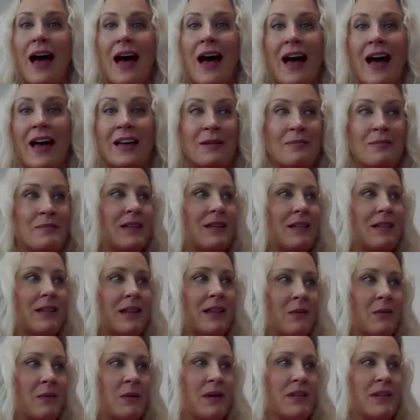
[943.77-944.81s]
I am
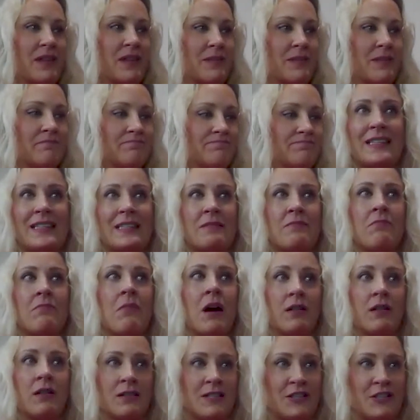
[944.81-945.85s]
dealing with this
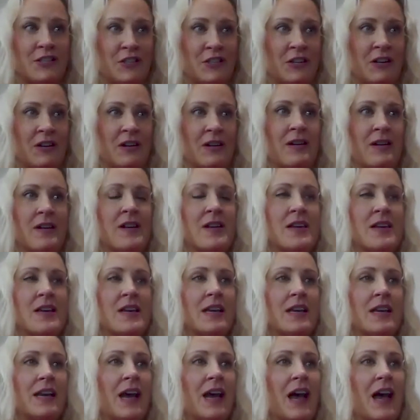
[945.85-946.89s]
monster
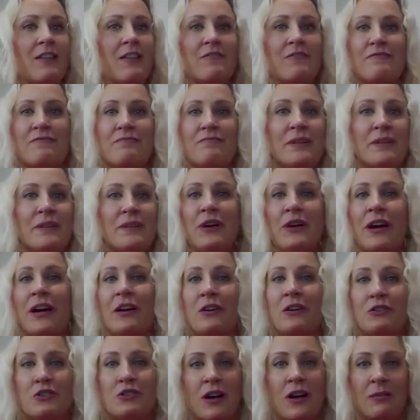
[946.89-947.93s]
of
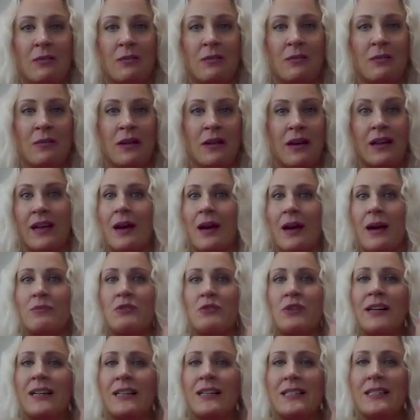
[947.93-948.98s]
betrayal trauma, and like
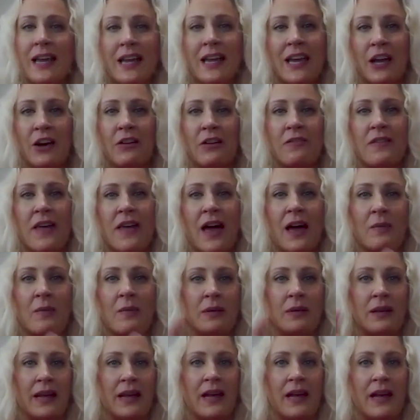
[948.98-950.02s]
I'm trying to take care of that,
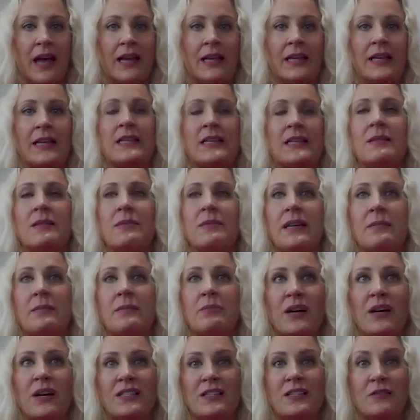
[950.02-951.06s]
but like I need to be
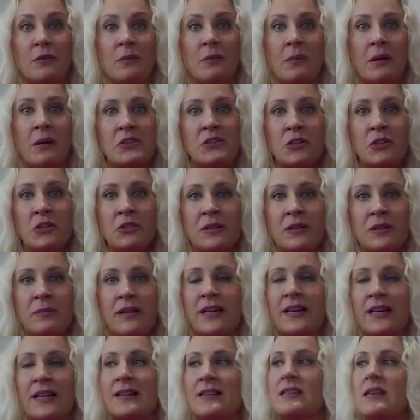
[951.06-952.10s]
present for my children
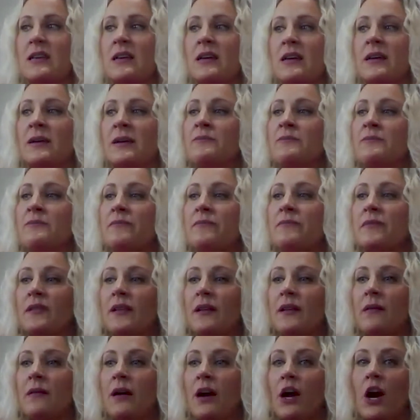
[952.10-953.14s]
because
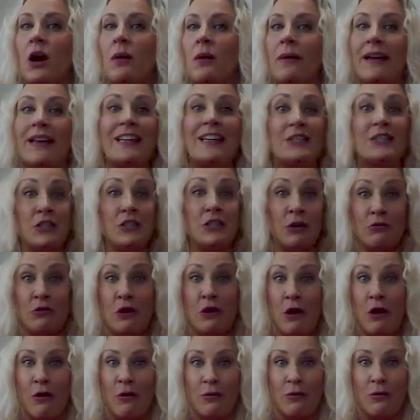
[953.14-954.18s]
my kids don't
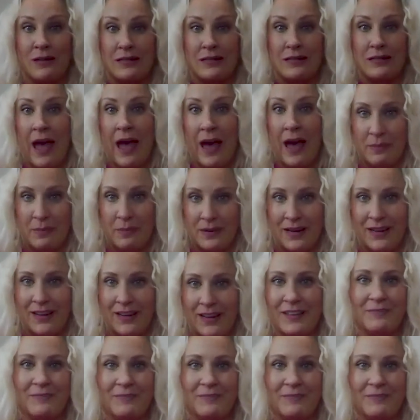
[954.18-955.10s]
know what's happening